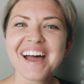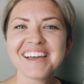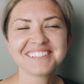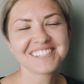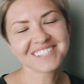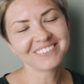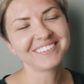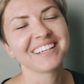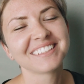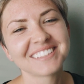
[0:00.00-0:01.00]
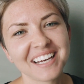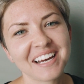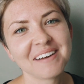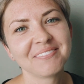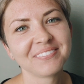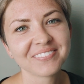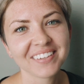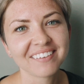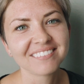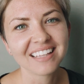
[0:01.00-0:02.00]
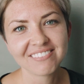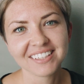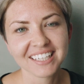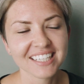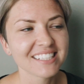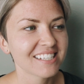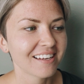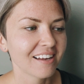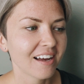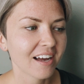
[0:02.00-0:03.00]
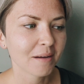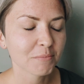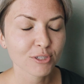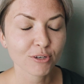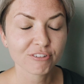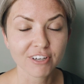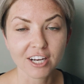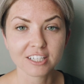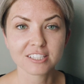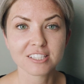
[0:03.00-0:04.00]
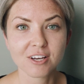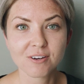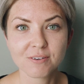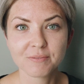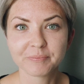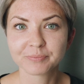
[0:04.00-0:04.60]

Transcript: It's so nice. Loving it so far, so